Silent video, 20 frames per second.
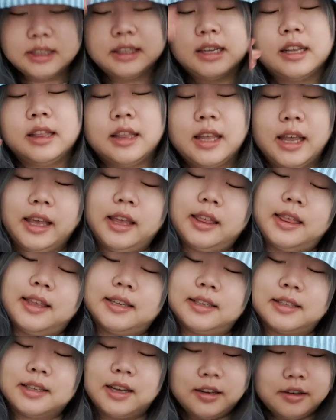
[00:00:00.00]
I like
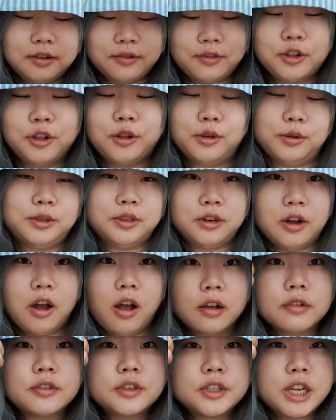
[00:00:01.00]
this kind of closed
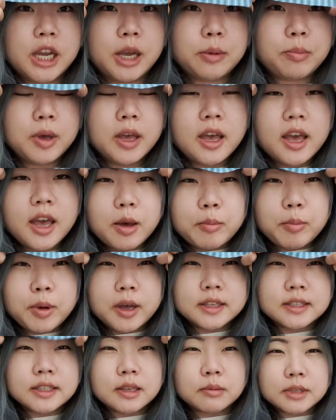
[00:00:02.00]
off shape.
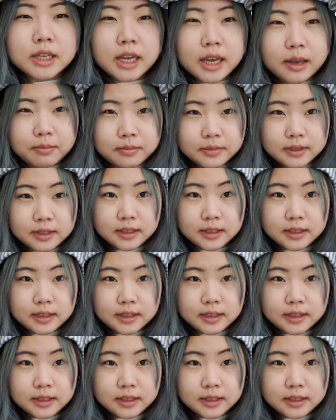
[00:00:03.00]
But sometimes